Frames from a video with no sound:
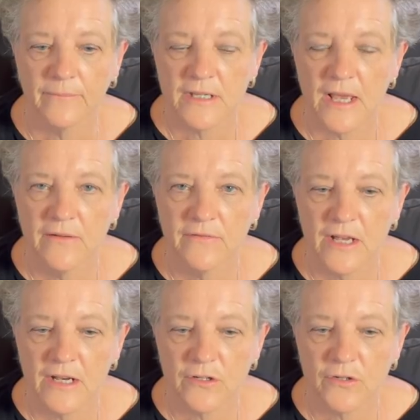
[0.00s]
The state of
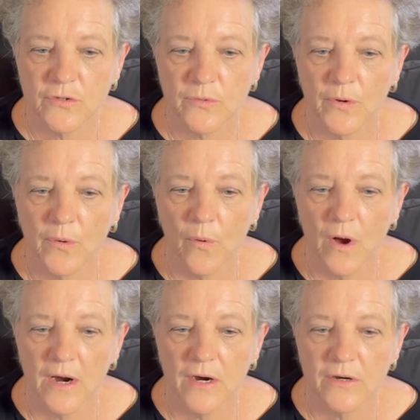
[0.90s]
Texas
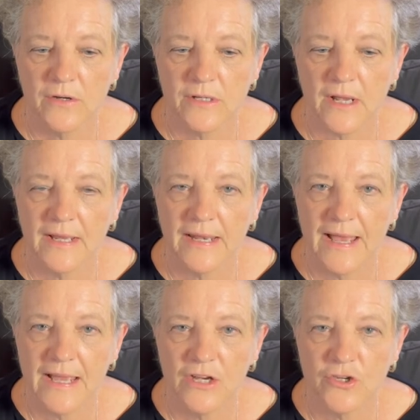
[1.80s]
requires an
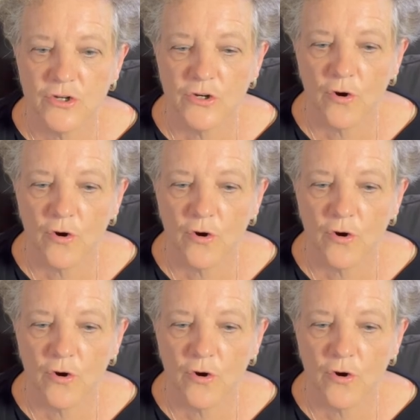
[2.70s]
agent